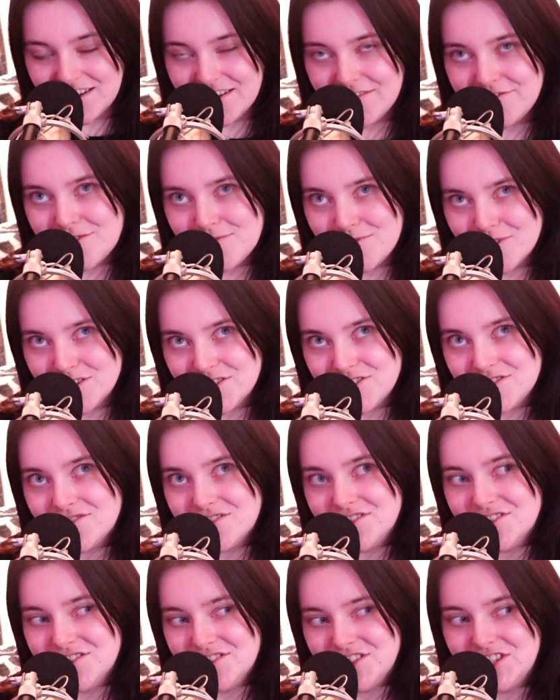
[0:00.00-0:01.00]
If you're watching
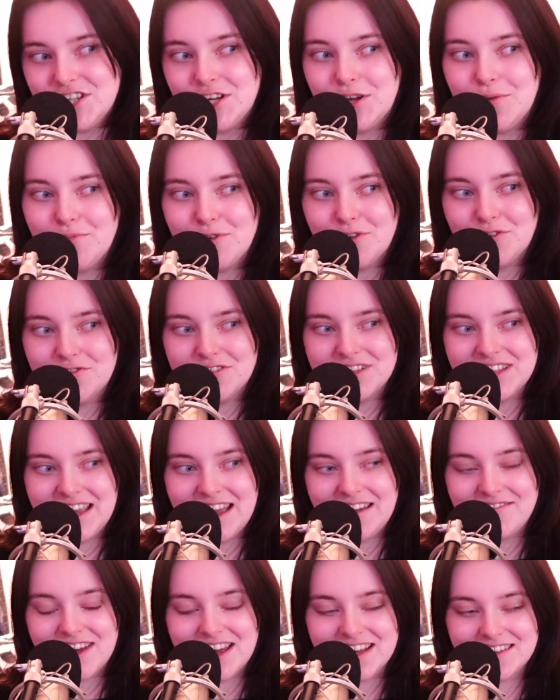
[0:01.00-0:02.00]
on YouTube, you'll only
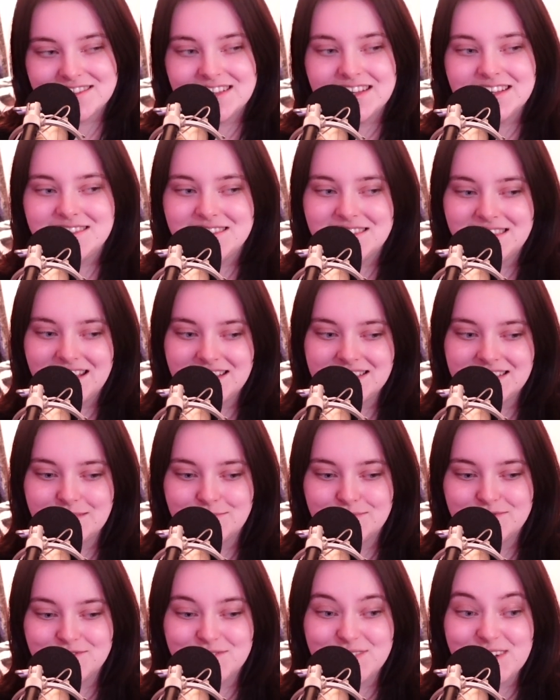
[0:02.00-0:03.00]
have access to this
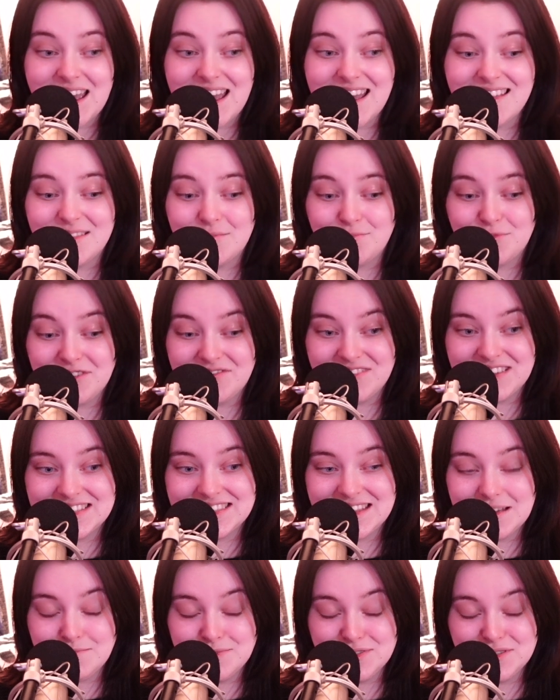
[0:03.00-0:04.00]
episode and the previous
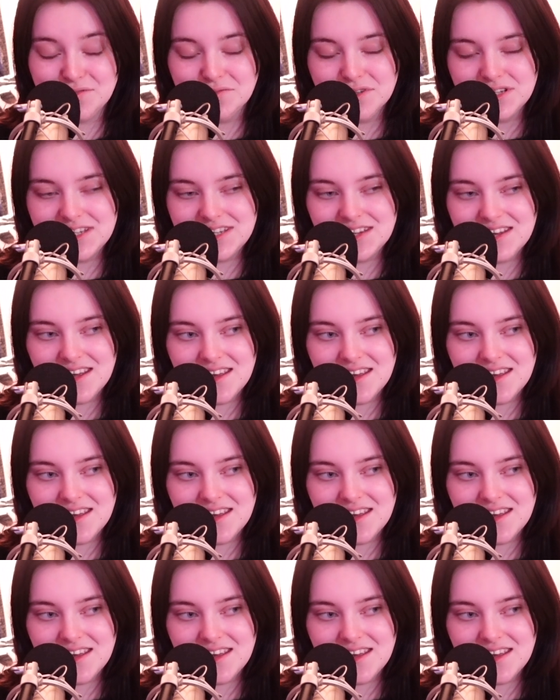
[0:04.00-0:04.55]
episode.